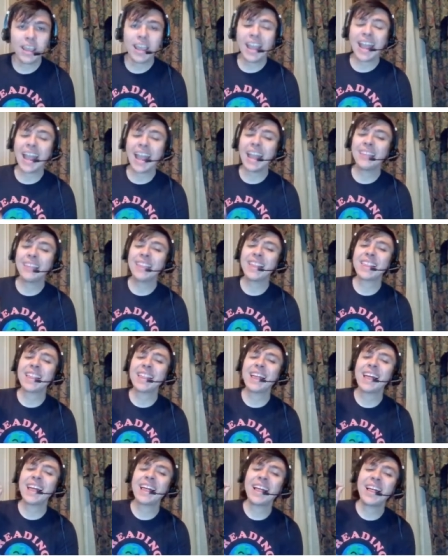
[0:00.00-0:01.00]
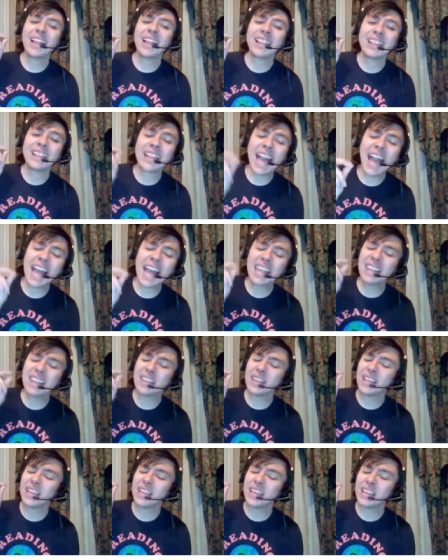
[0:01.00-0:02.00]
And this last
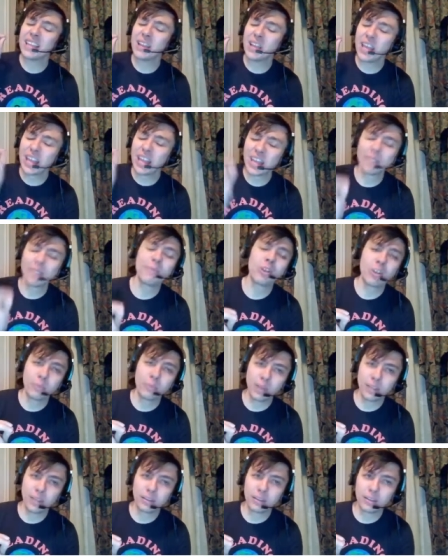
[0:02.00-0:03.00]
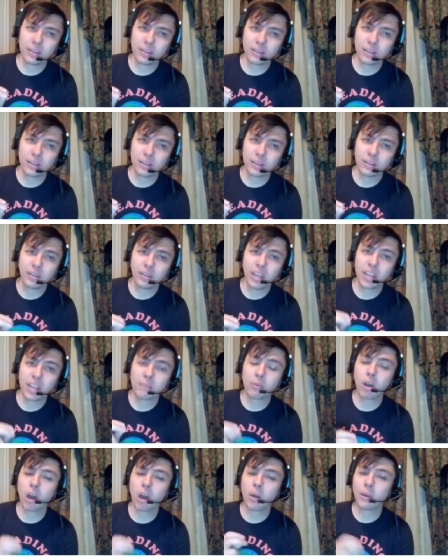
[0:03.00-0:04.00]
experiment is
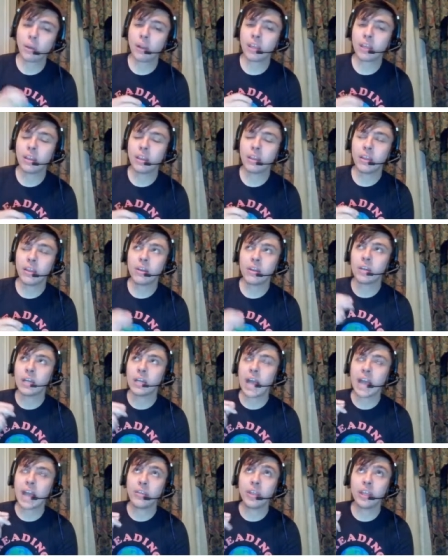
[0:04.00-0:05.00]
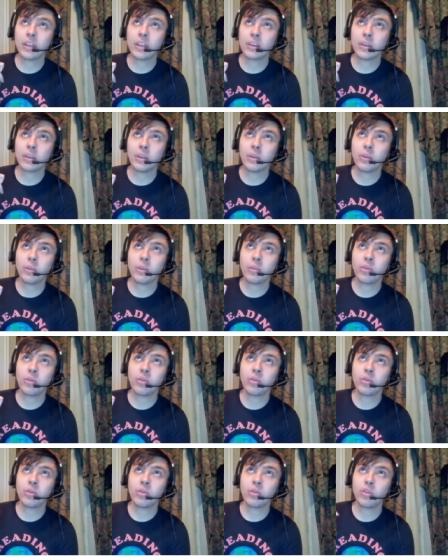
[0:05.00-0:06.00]
probably, I think,
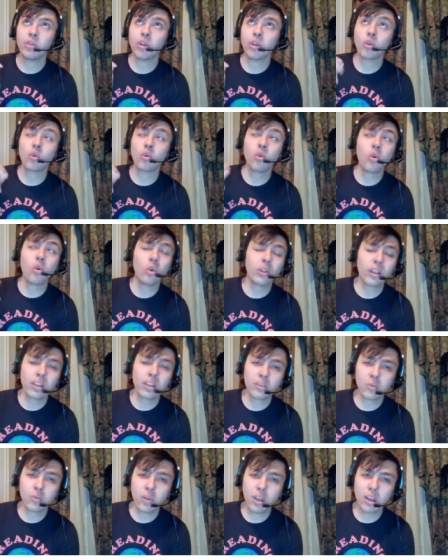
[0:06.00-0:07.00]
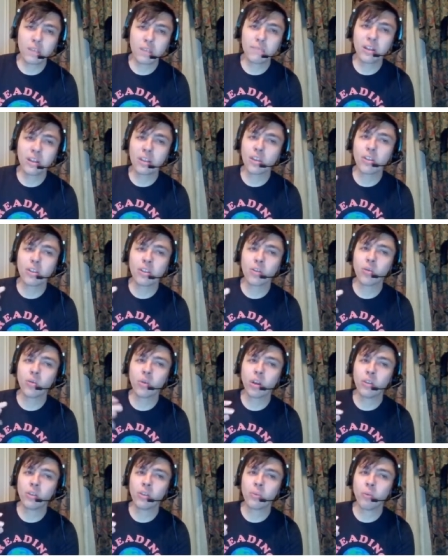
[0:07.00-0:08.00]
the coolest one, but it's also one of
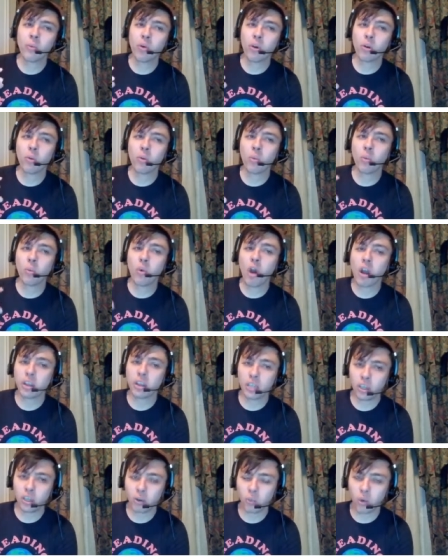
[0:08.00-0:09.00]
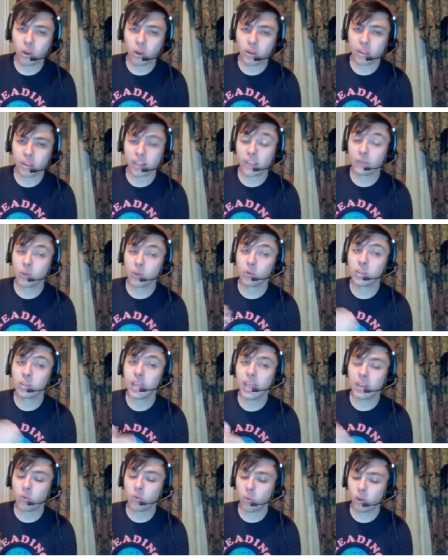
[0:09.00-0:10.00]
the more wonkier ones if you
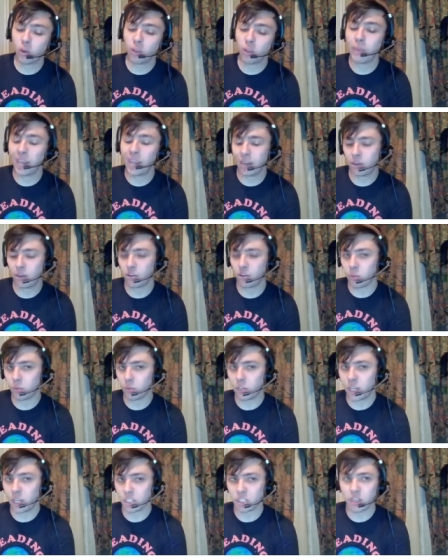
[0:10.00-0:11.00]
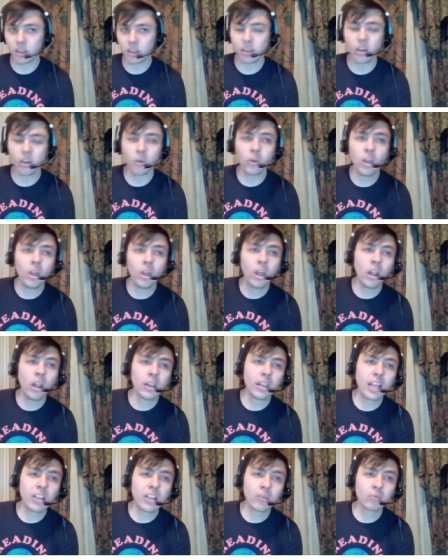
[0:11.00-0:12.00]
take one of the main interpretations. So
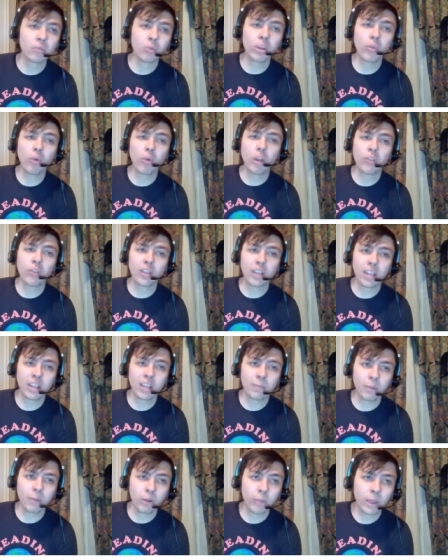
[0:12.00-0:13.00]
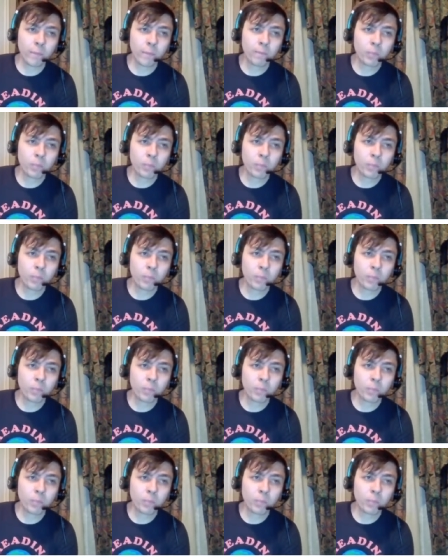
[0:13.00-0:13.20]
let's rerun this experiment.